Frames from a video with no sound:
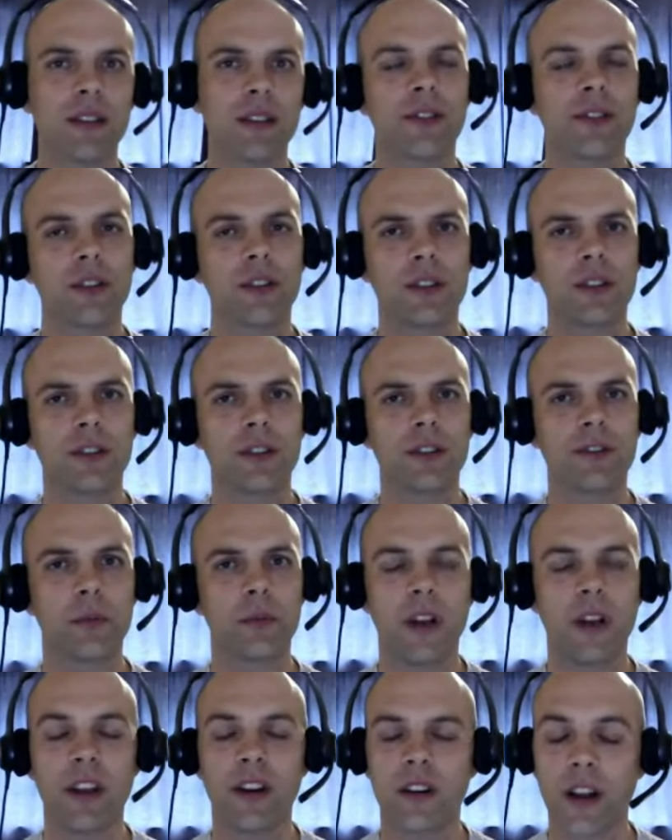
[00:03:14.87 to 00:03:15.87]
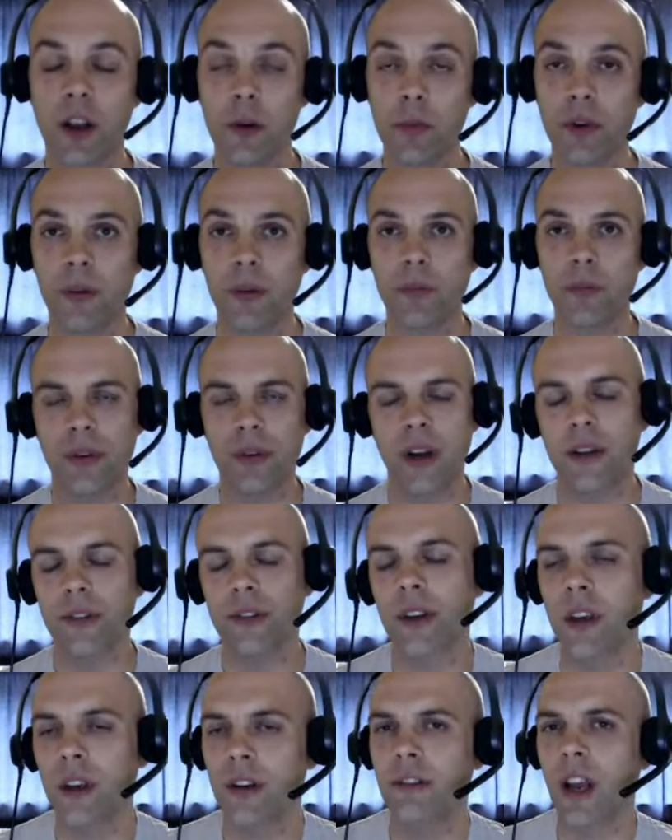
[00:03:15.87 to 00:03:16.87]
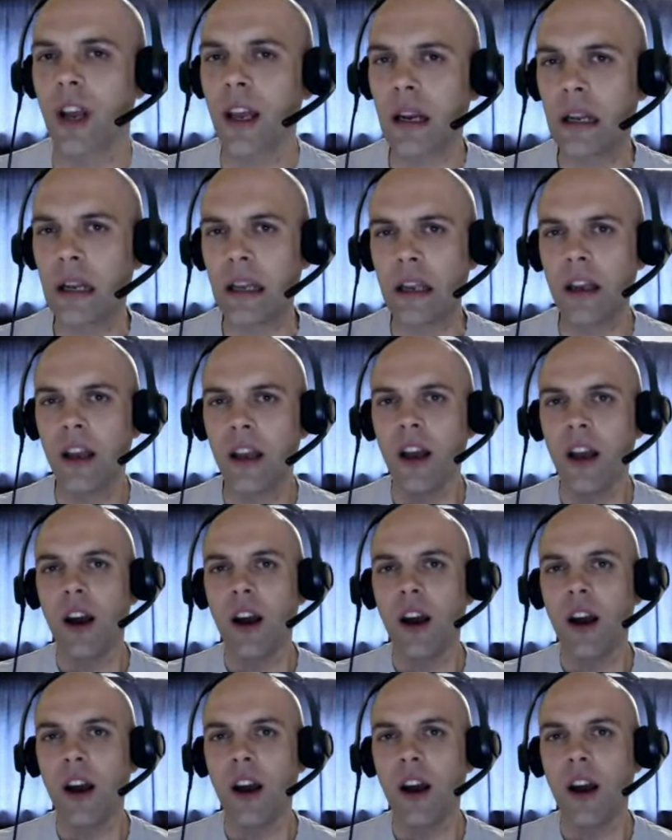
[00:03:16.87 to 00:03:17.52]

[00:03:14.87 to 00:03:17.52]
if you're not familiar, and I hope I'm pronouncing it correctly,